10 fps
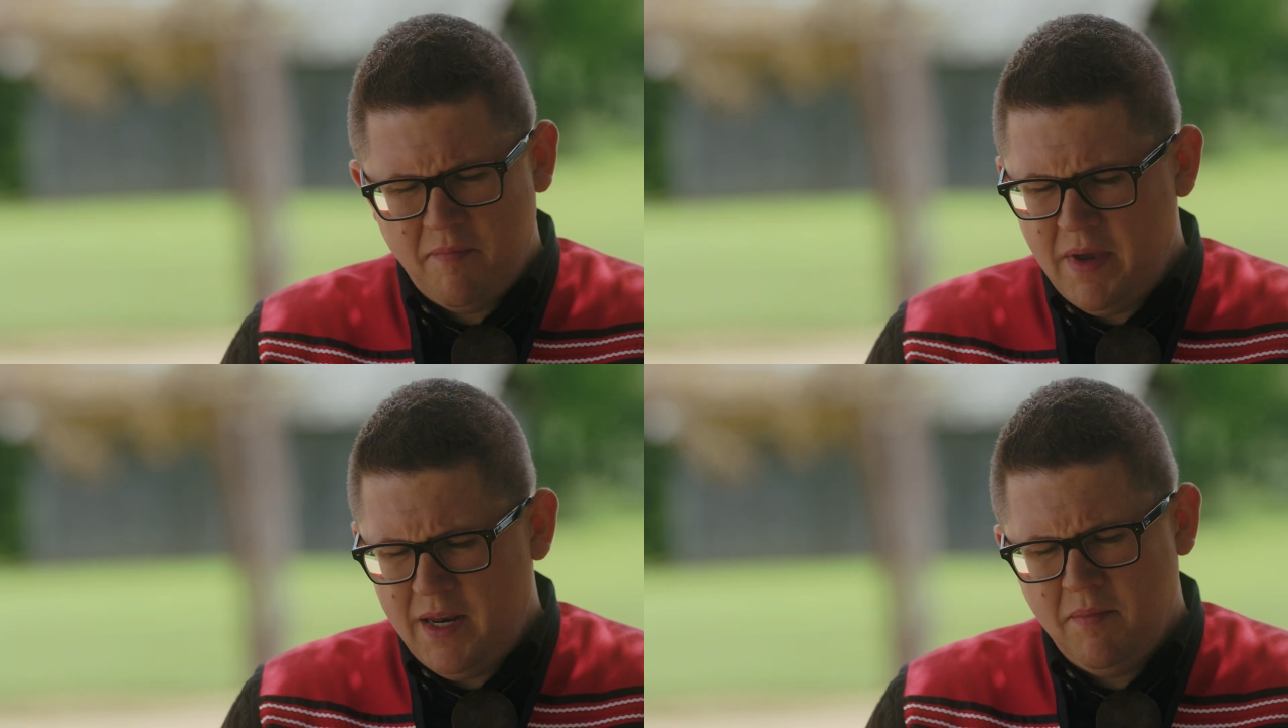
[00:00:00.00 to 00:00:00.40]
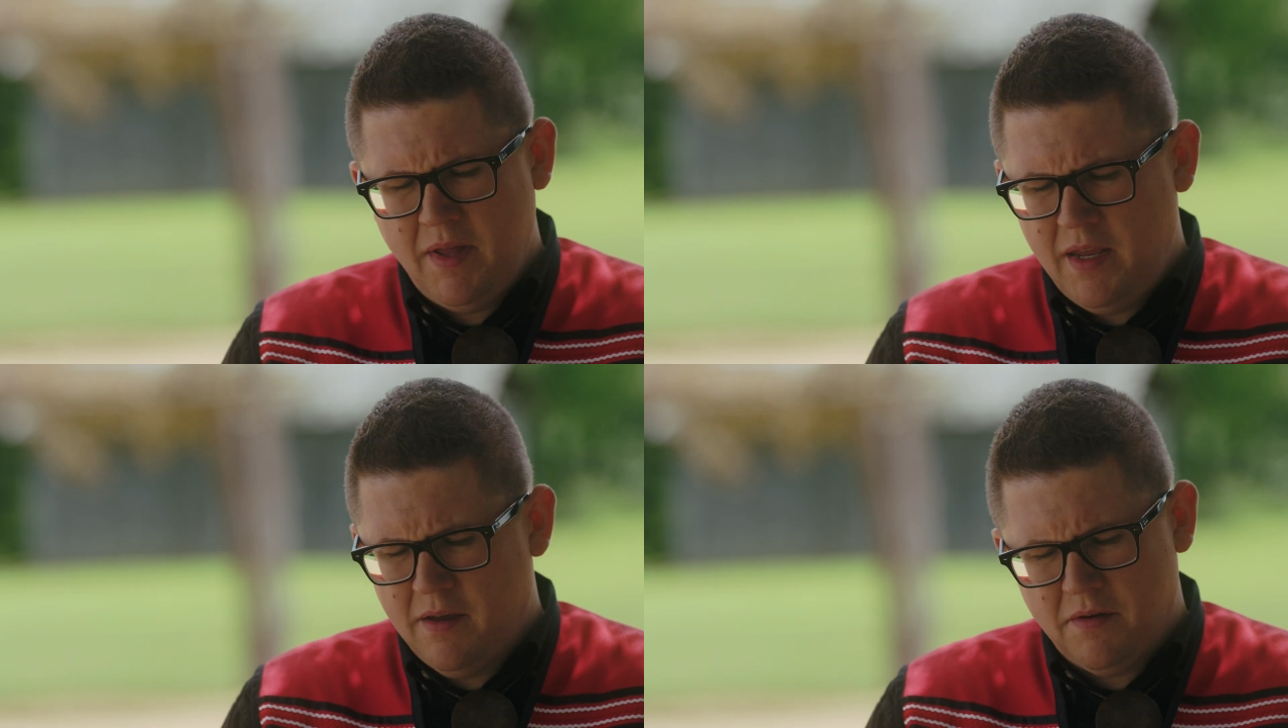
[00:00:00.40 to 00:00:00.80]
many,
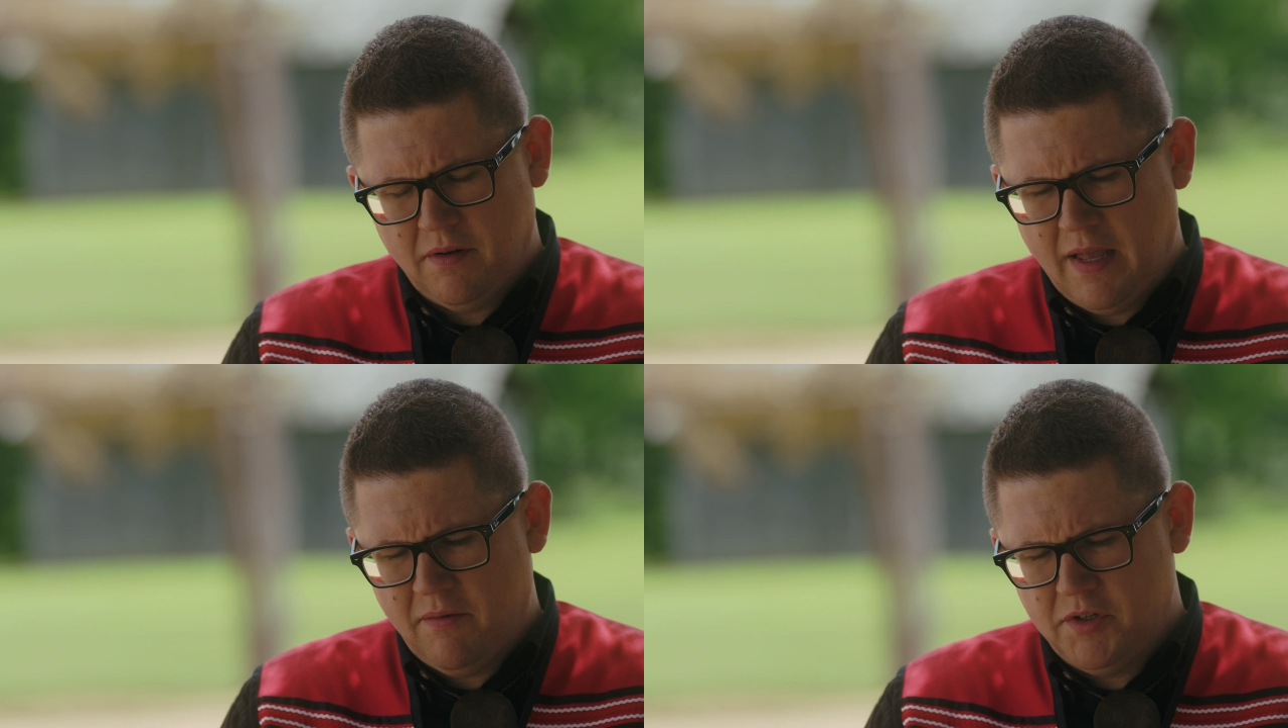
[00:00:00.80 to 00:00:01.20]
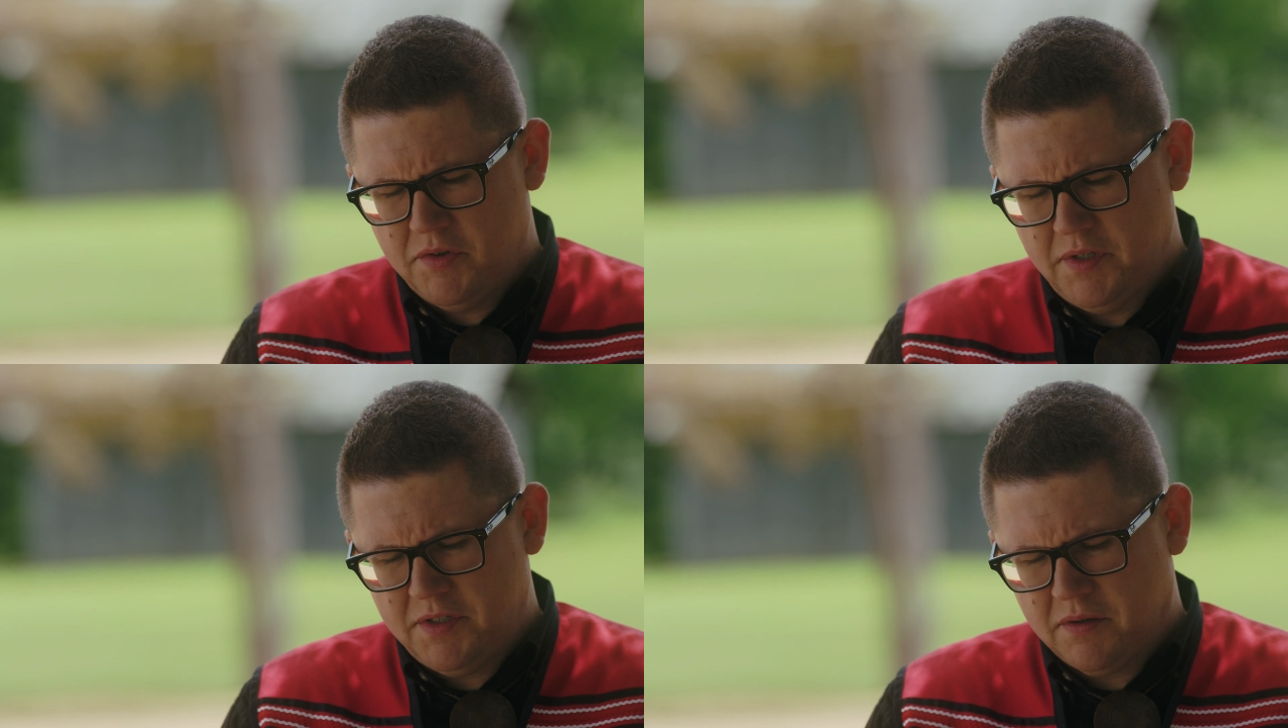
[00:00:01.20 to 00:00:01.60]
many other language
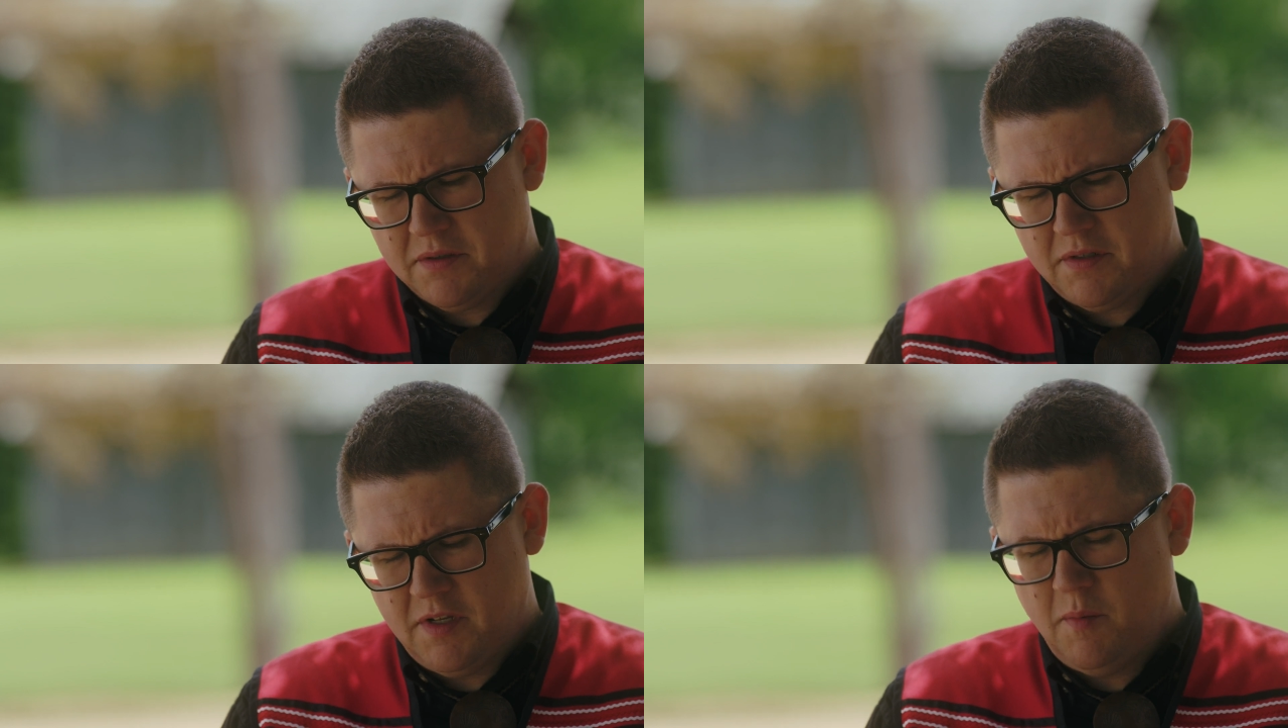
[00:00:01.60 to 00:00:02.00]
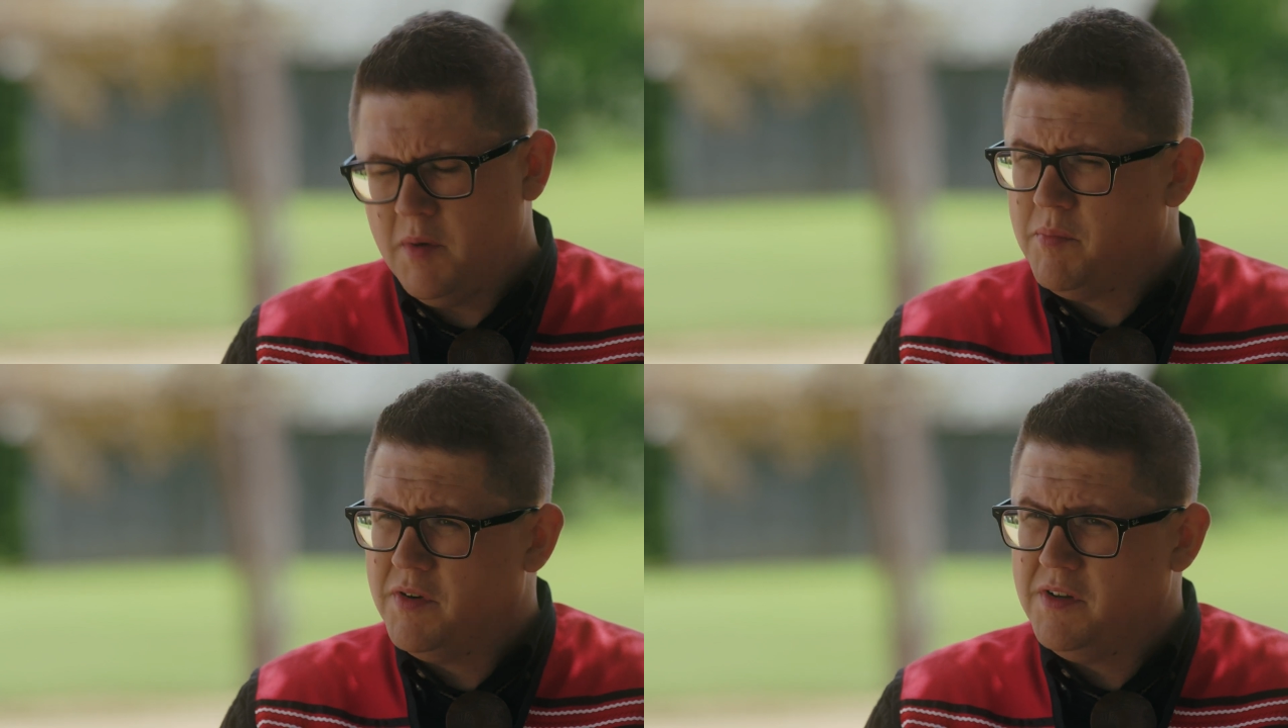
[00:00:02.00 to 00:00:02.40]
resources that have
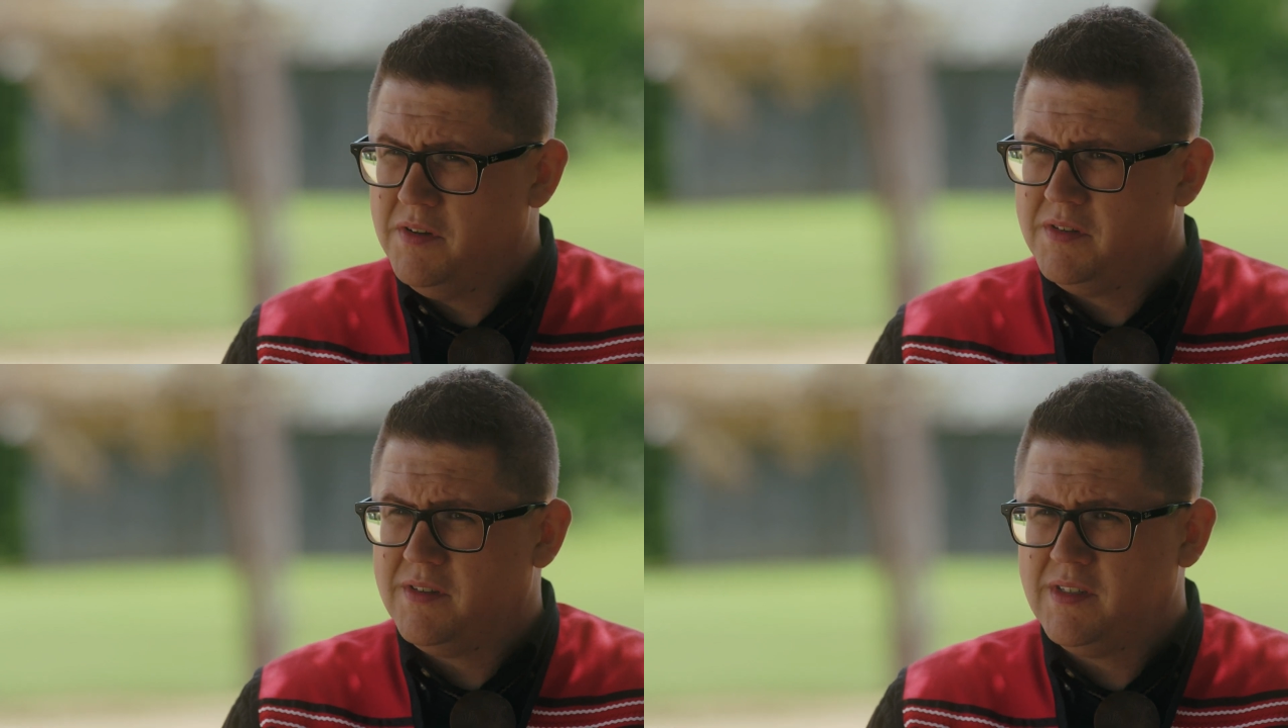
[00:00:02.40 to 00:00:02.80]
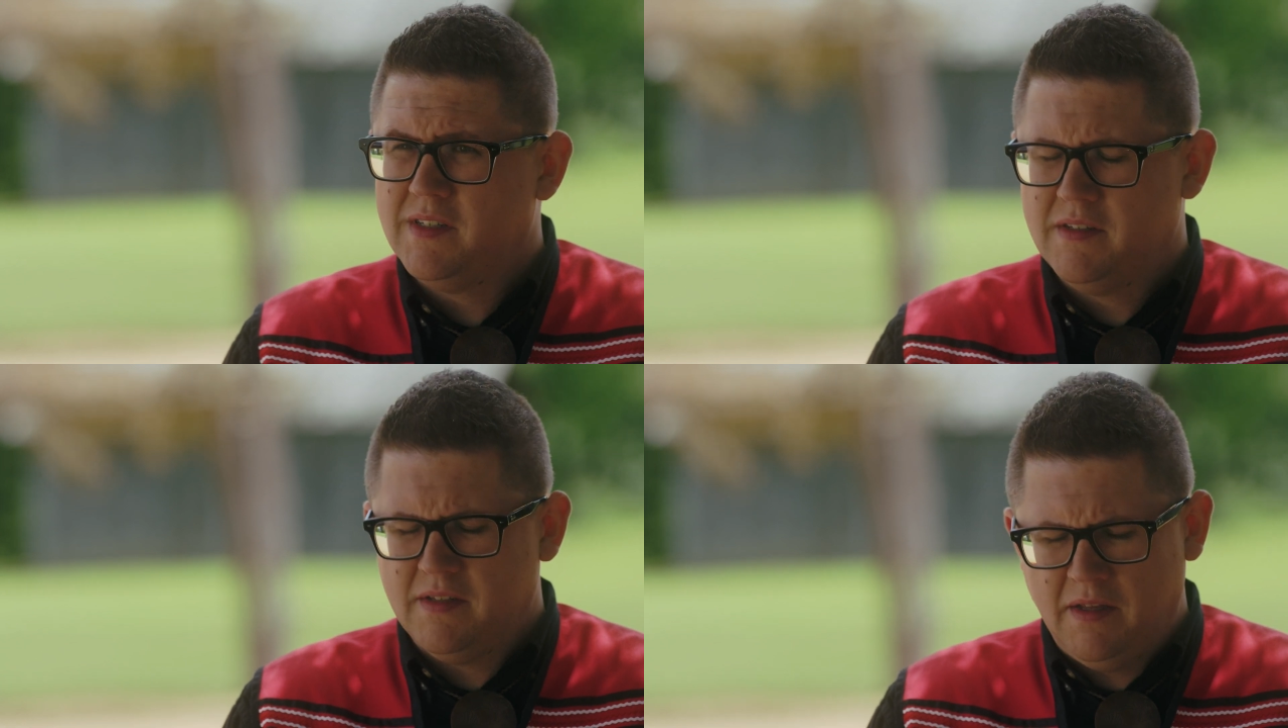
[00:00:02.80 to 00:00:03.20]
been produced
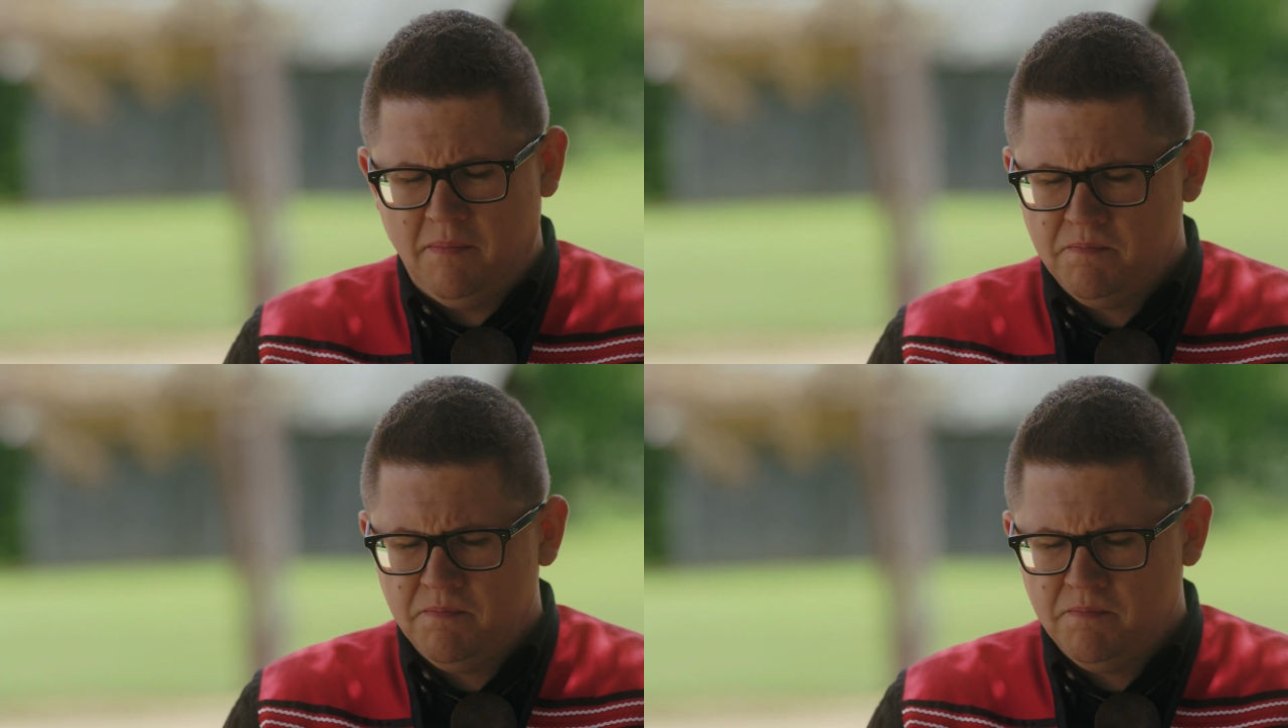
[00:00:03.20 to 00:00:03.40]
since then.